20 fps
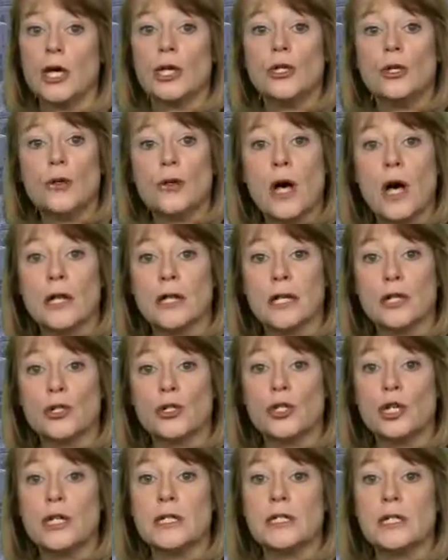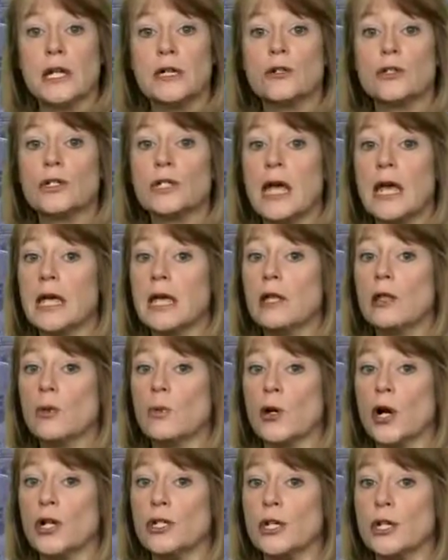Yukon Energy is undertaking the
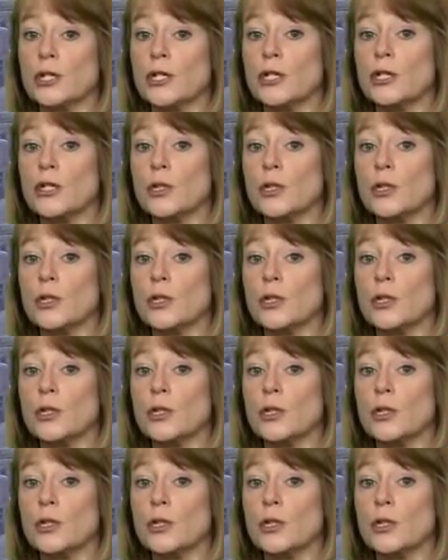project to